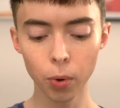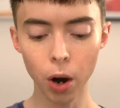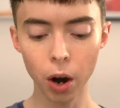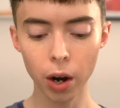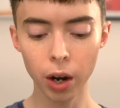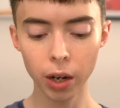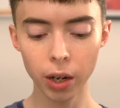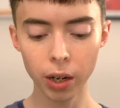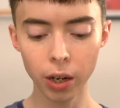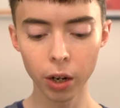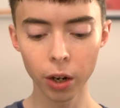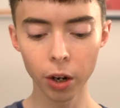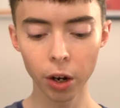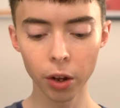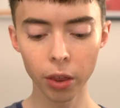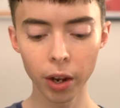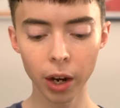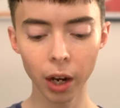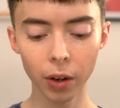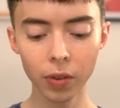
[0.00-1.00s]
product
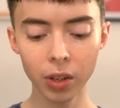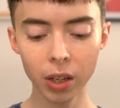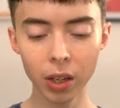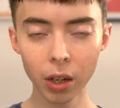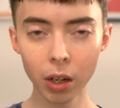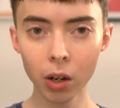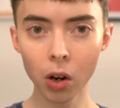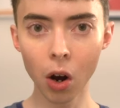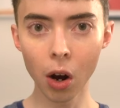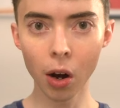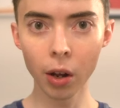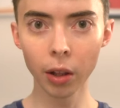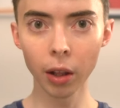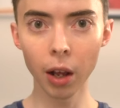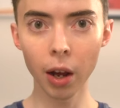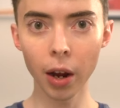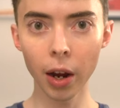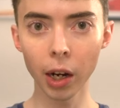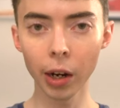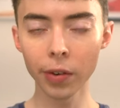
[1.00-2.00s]
here that I've seen
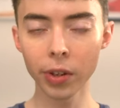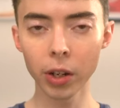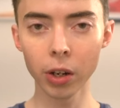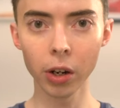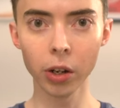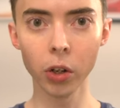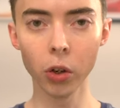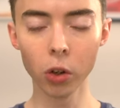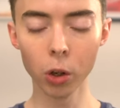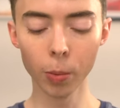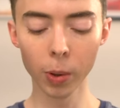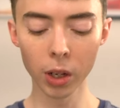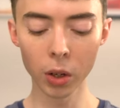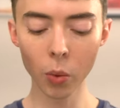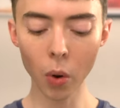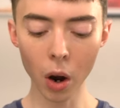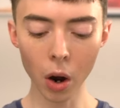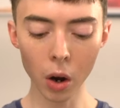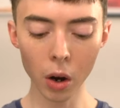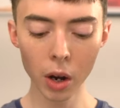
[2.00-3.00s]
online, I've seen on YouTube as
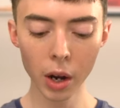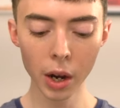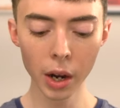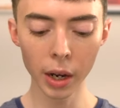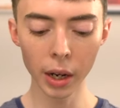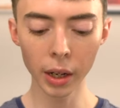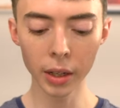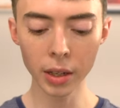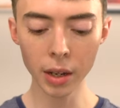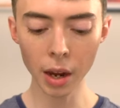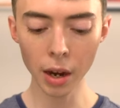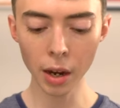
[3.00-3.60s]
well. It's